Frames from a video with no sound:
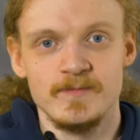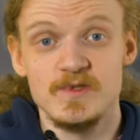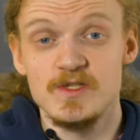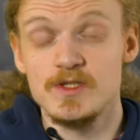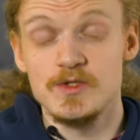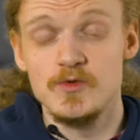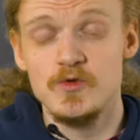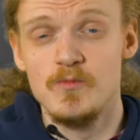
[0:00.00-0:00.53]

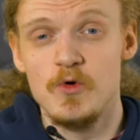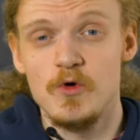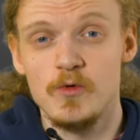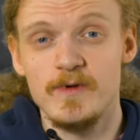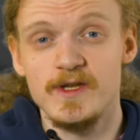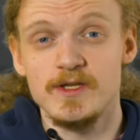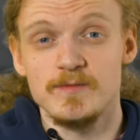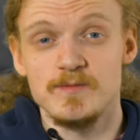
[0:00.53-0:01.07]
Just two more
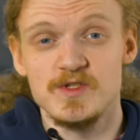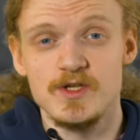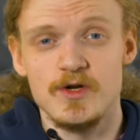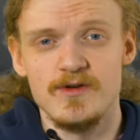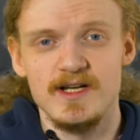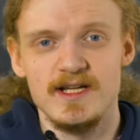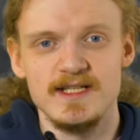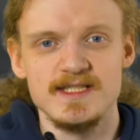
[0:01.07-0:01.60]
quick
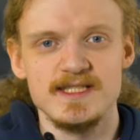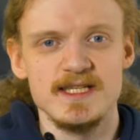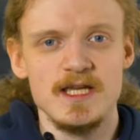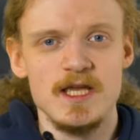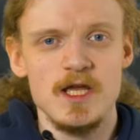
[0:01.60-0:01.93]
storylines.